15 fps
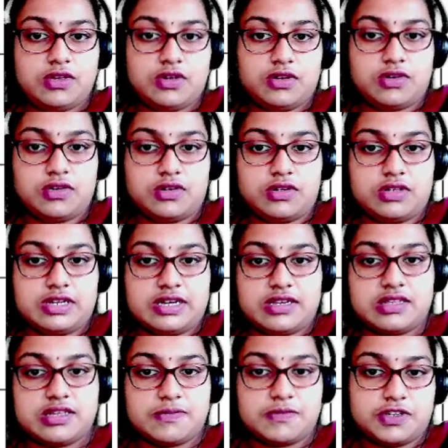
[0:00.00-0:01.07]
or there
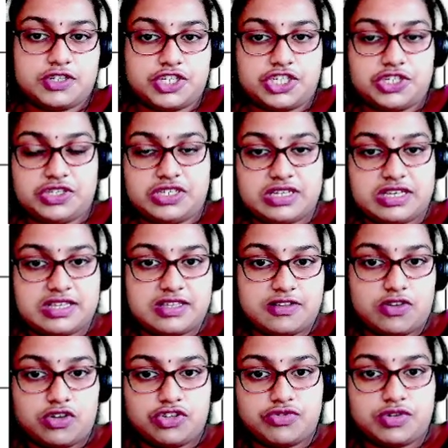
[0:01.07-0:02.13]
is some issue, it has
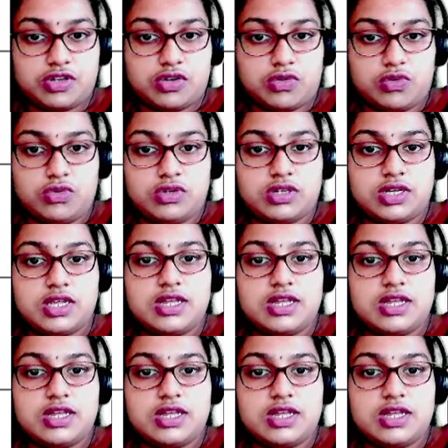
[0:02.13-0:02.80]
gone to a hold,